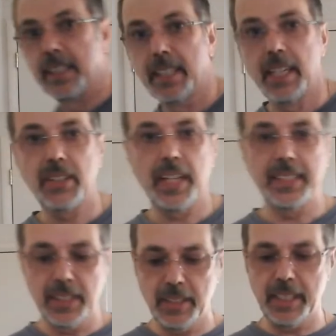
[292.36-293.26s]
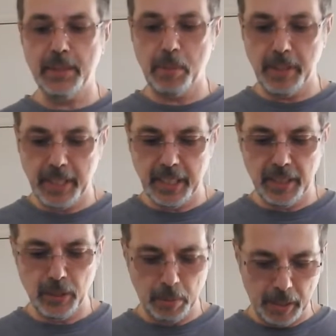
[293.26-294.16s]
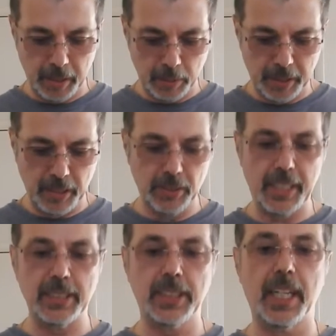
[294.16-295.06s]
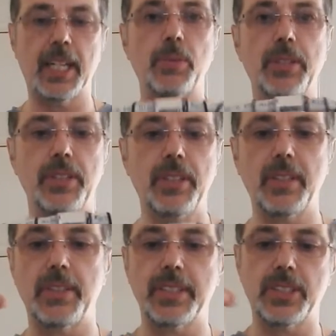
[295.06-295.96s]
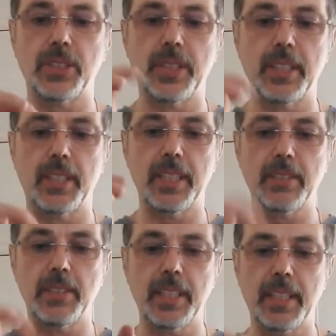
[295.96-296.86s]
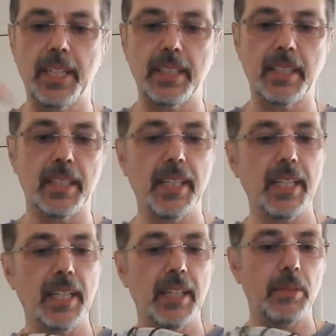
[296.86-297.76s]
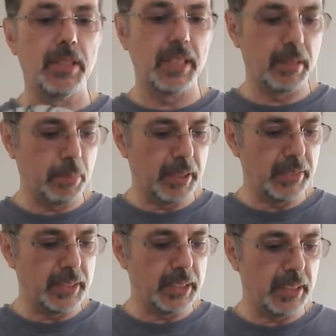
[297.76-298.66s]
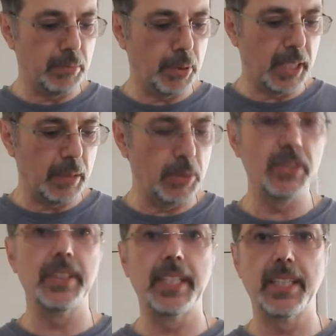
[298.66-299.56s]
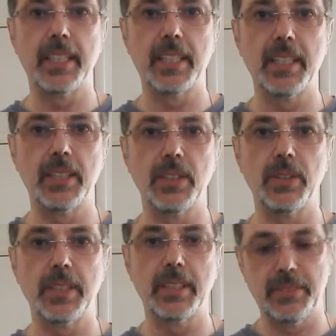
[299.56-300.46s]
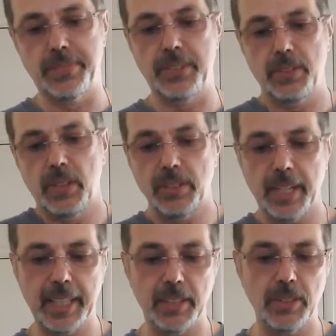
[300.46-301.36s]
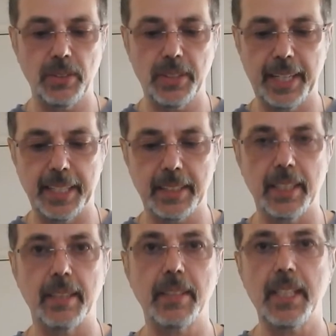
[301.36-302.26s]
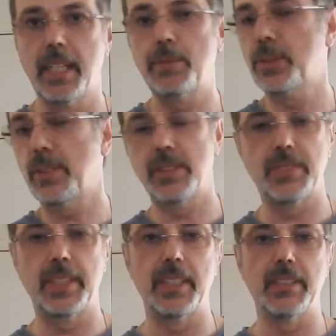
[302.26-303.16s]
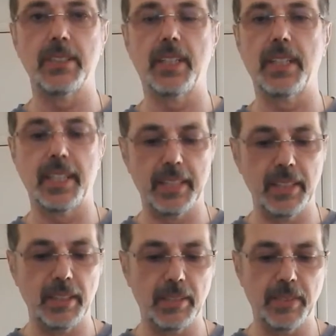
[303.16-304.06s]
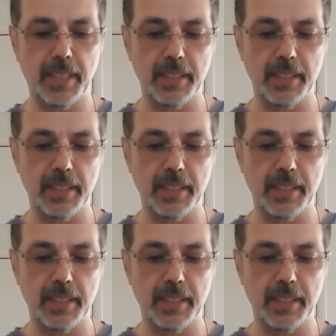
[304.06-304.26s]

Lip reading: Okay, so this part here you'll probably want to do outside when you glue this joint on. You'll need that with the PVC primer and the glue. And if you don't know how to do that, I'm sure there's videos online that you can find